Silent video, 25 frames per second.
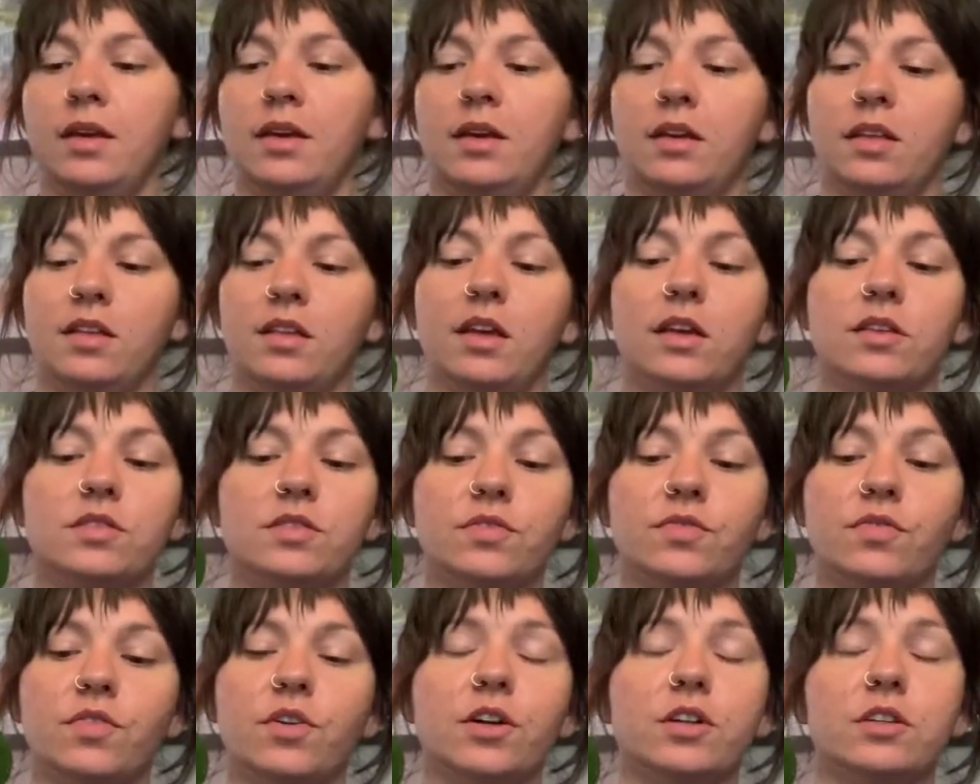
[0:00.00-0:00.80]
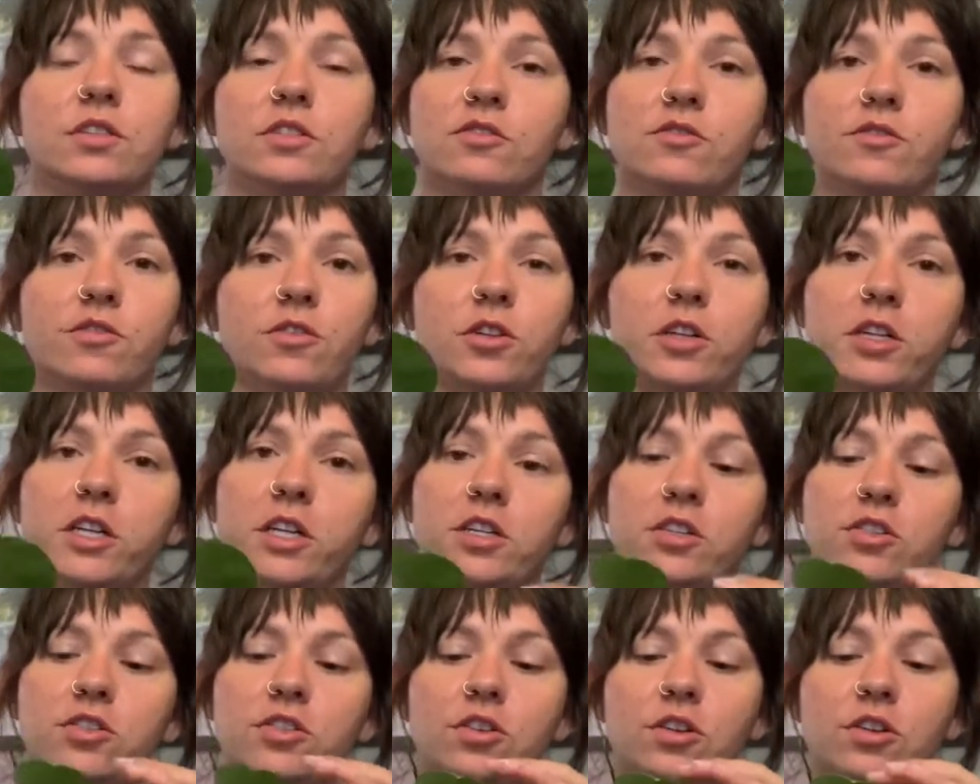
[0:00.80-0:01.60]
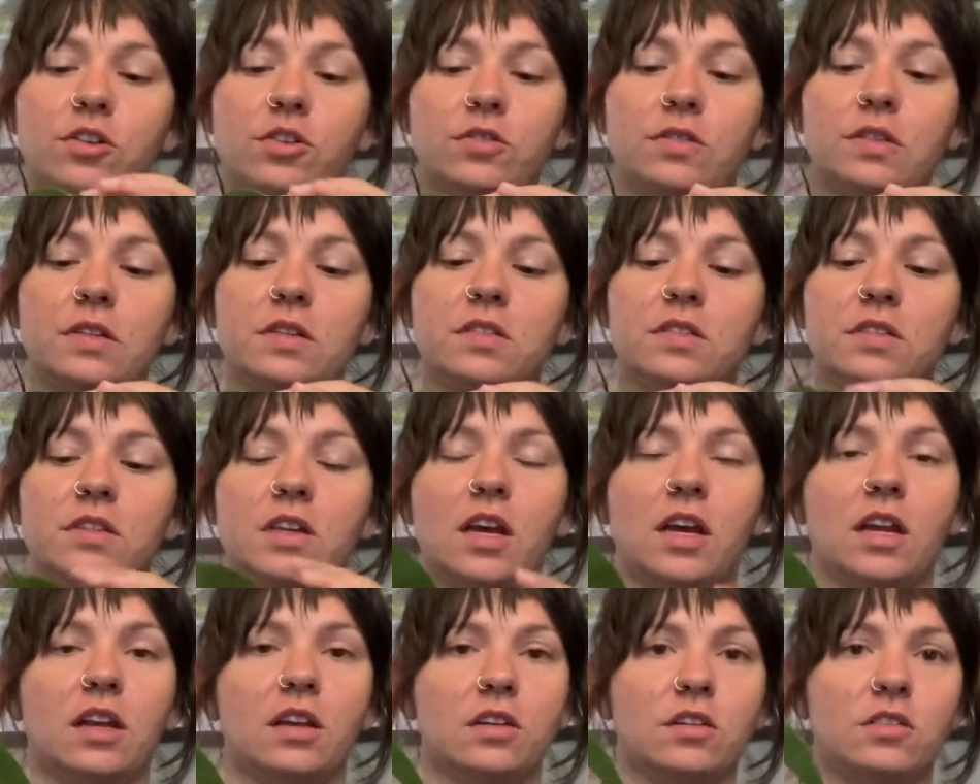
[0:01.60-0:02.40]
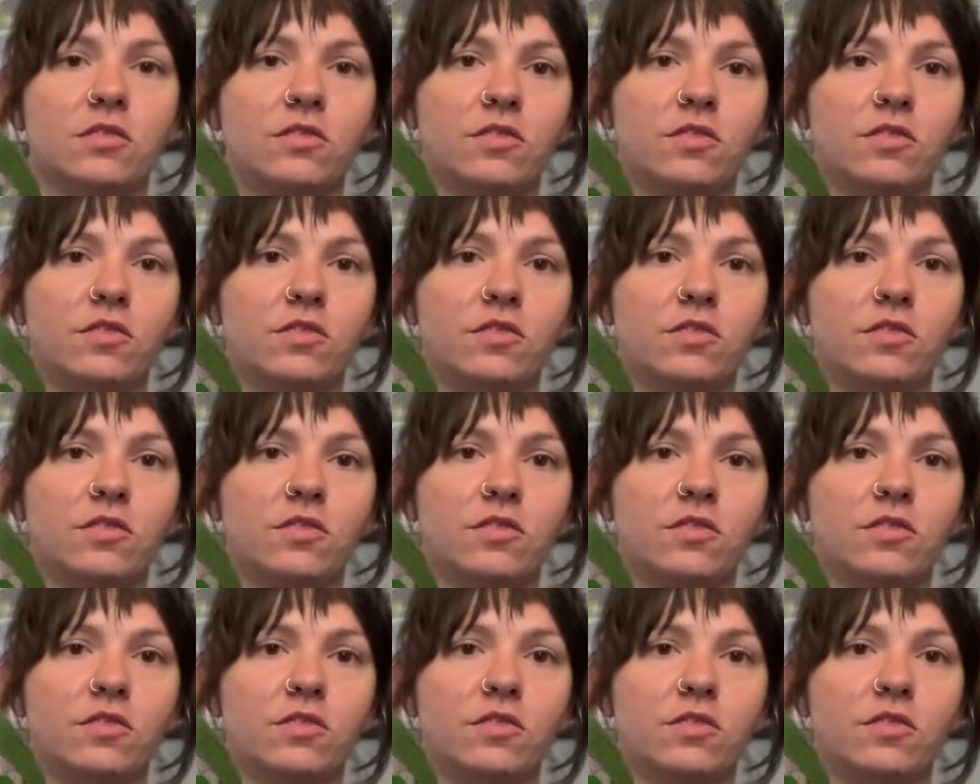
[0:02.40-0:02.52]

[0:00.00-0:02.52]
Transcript: As far as foliage goes, it's kind of